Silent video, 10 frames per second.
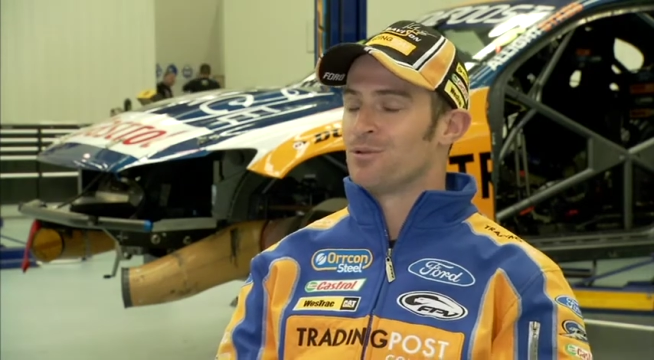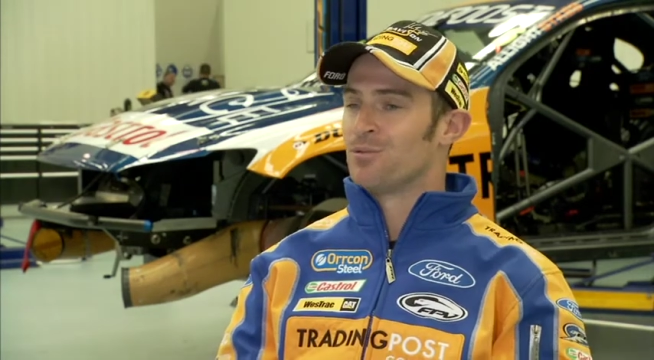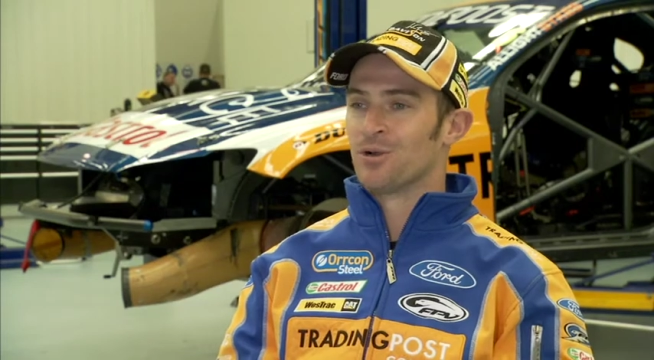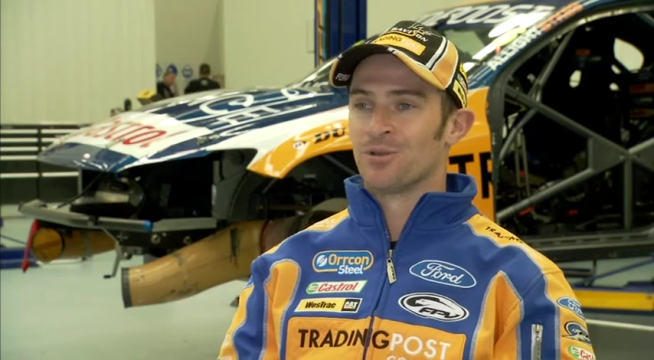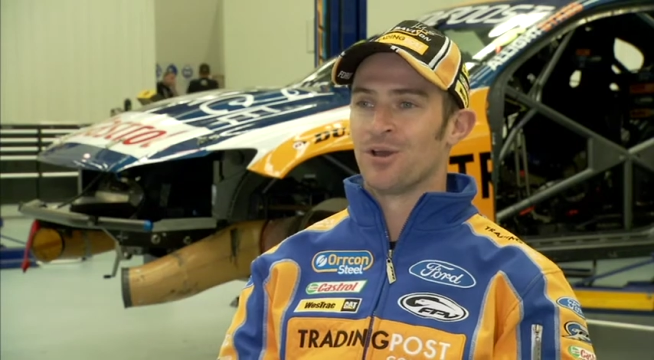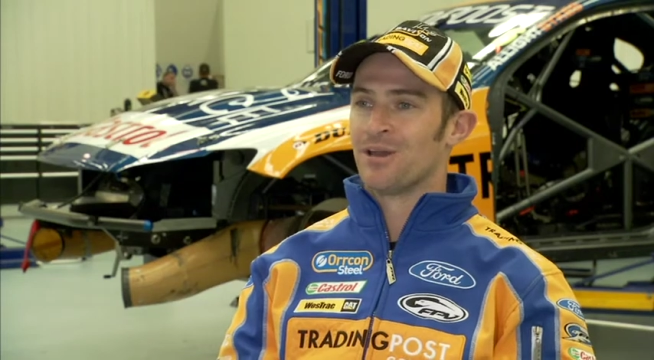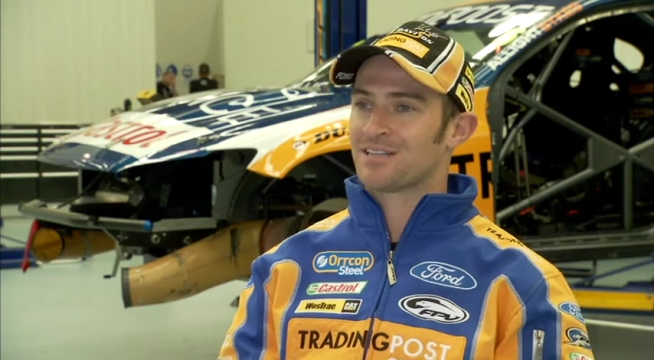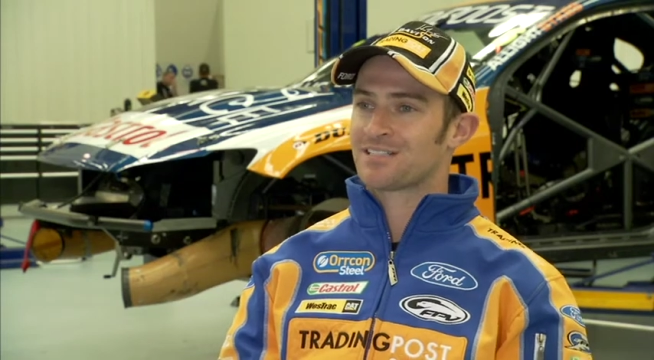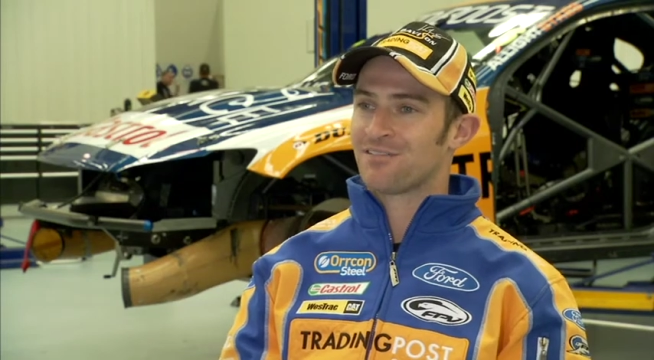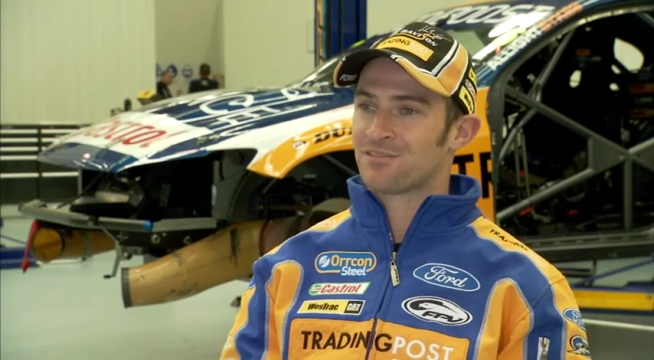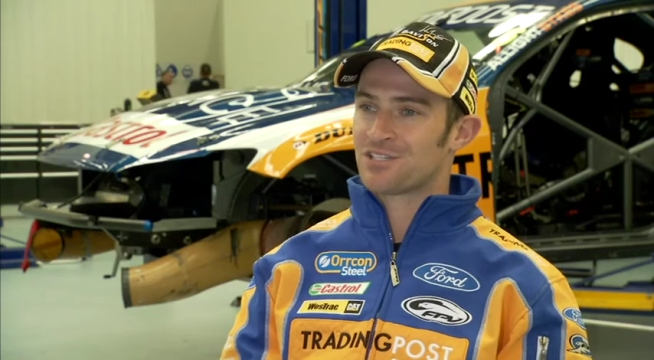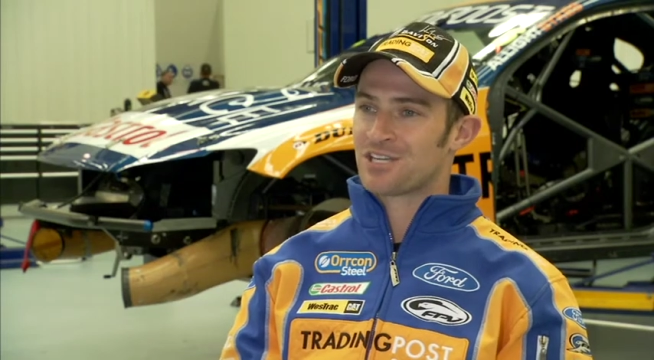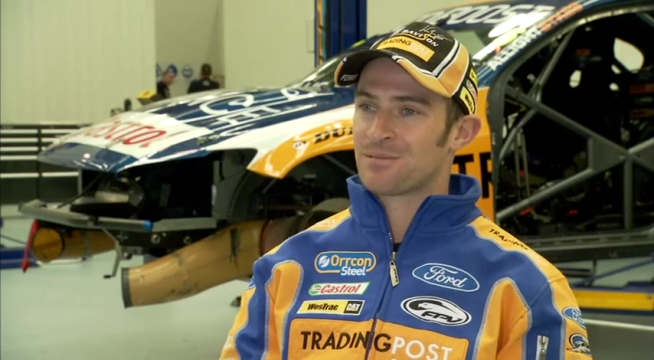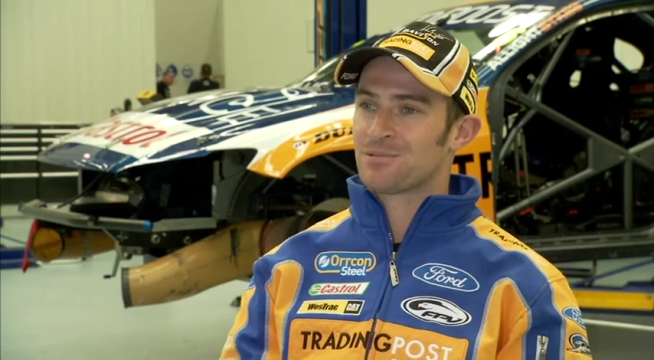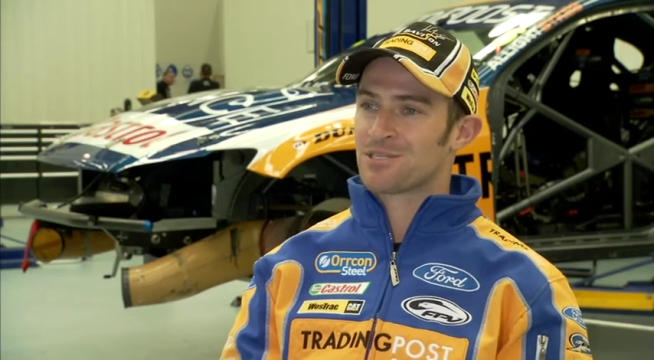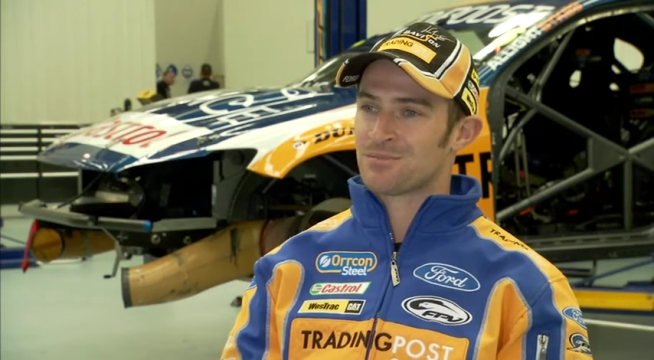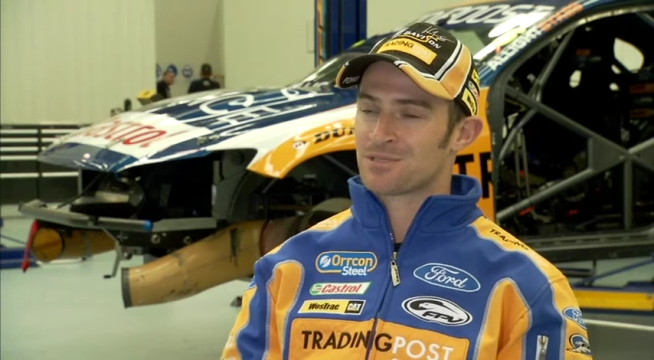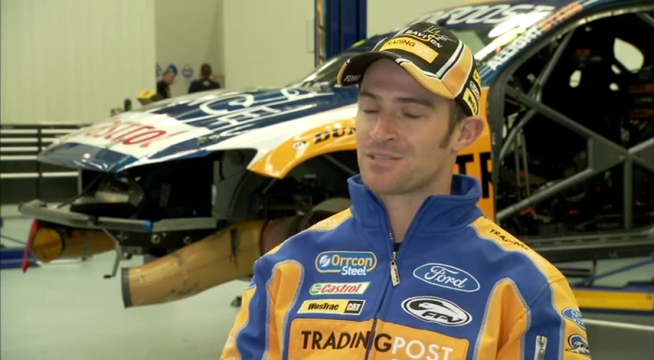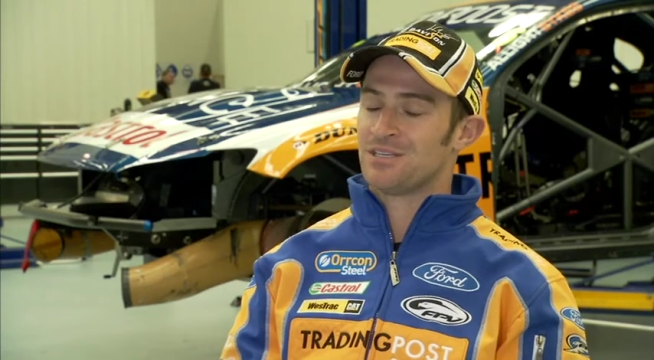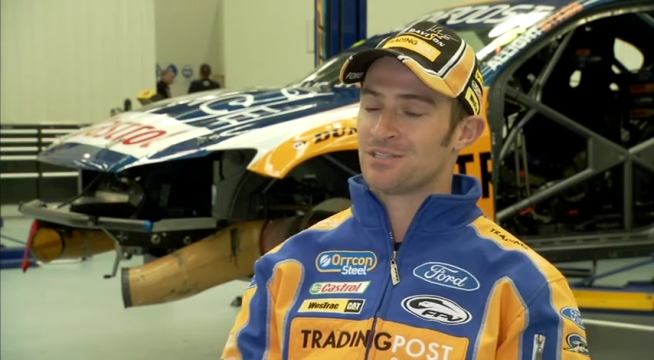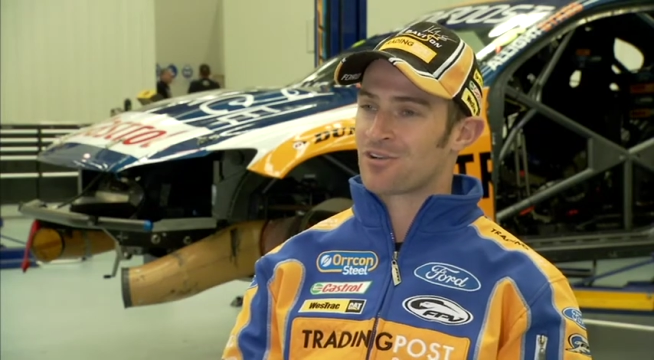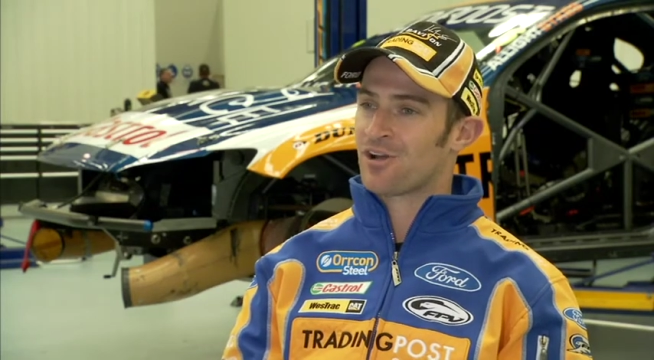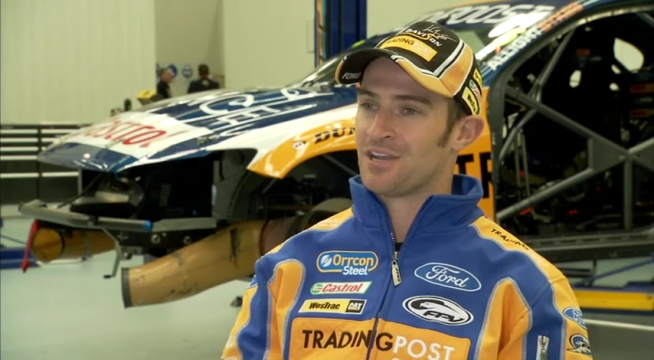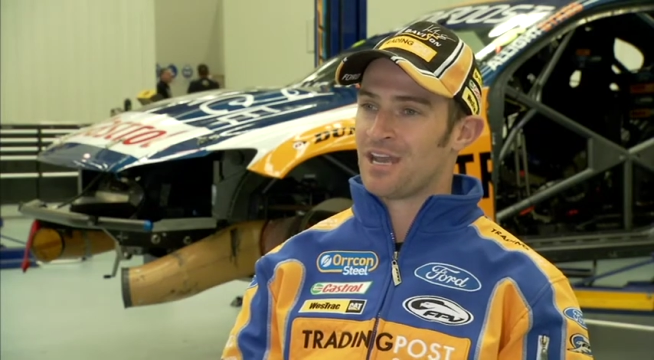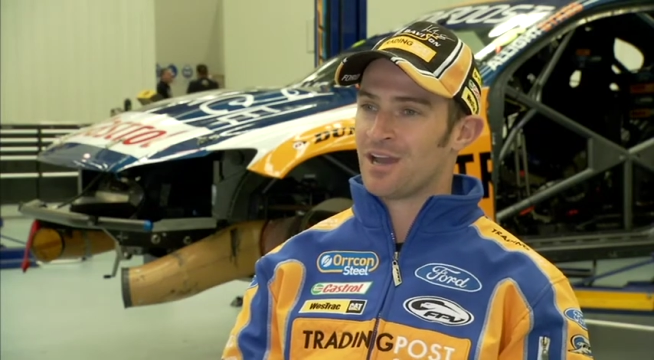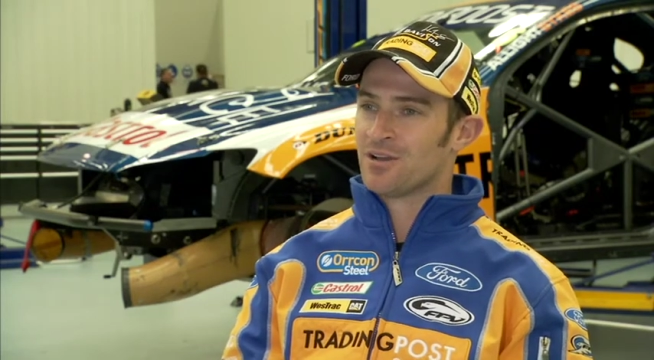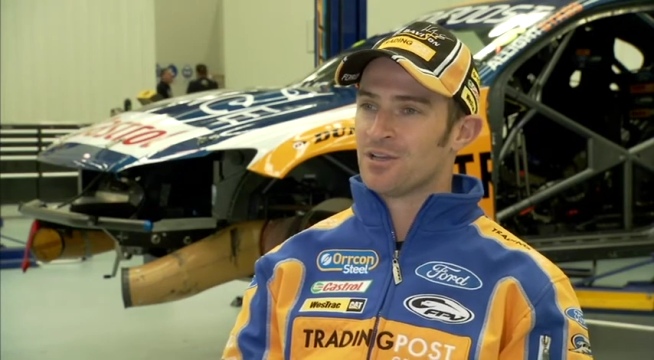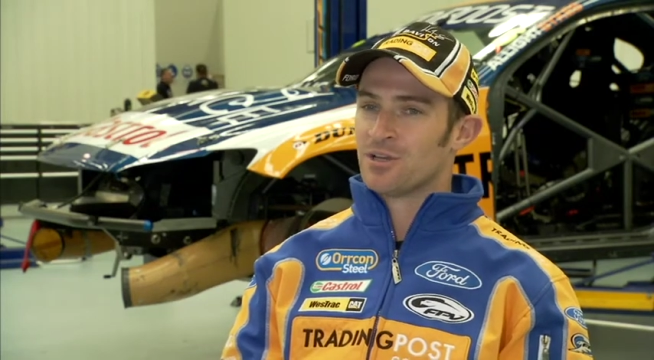We all know how tough this championship is right now.